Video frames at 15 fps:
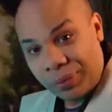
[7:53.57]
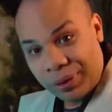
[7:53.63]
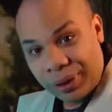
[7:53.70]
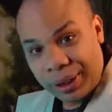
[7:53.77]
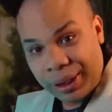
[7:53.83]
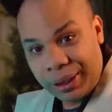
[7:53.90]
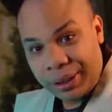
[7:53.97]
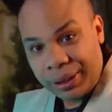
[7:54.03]

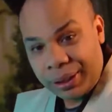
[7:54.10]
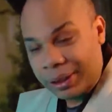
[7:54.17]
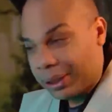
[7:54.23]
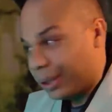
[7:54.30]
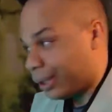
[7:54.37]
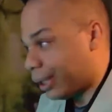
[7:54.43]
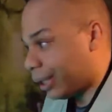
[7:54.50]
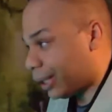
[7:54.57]
Okay.
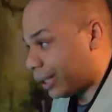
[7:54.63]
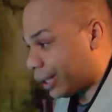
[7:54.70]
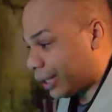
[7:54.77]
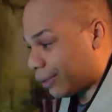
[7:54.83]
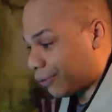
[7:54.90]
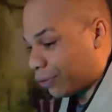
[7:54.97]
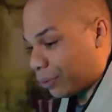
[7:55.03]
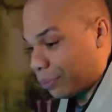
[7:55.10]
The other thing,
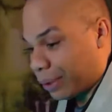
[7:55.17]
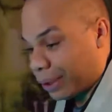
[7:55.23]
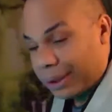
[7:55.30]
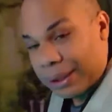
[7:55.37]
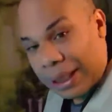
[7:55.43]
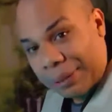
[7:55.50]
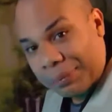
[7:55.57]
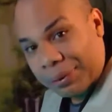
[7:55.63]
if somebody
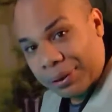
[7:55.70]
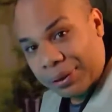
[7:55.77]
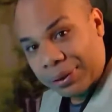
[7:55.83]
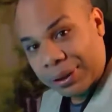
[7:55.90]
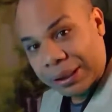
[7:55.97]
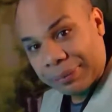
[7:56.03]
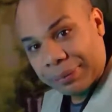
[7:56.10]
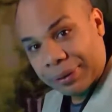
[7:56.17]
taps the
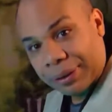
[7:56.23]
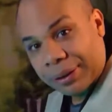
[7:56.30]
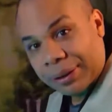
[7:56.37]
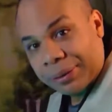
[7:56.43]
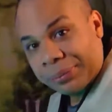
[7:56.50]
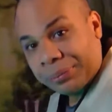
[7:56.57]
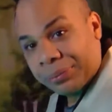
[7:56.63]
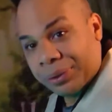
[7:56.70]
saber
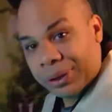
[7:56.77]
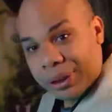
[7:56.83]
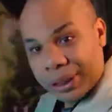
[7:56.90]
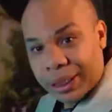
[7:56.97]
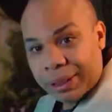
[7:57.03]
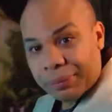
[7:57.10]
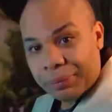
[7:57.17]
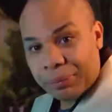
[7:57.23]

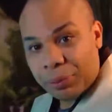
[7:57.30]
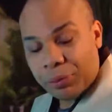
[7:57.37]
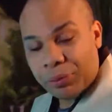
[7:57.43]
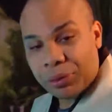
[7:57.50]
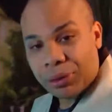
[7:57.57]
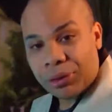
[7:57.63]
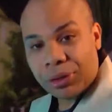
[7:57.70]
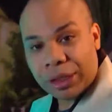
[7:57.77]
and moves
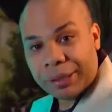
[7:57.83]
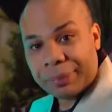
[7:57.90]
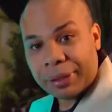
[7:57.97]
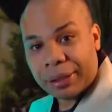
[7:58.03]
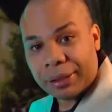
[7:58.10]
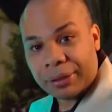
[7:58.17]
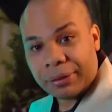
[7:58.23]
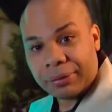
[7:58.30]
your saber
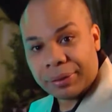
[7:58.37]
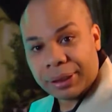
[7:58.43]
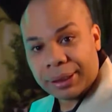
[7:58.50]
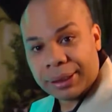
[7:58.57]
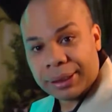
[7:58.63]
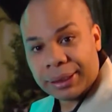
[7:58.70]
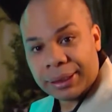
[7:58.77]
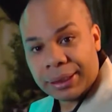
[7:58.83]
out of the way,
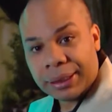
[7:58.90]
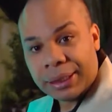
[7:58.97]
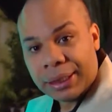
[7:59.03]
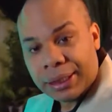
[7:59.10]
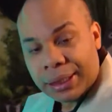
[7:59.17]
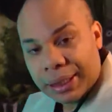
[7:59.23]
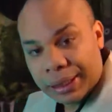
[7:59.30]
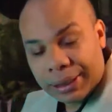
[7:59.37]

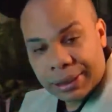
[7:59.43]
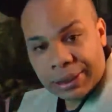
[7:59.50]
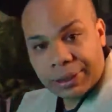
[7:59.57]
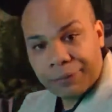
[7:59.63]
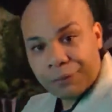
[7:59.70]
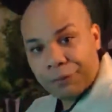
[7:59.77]
instead of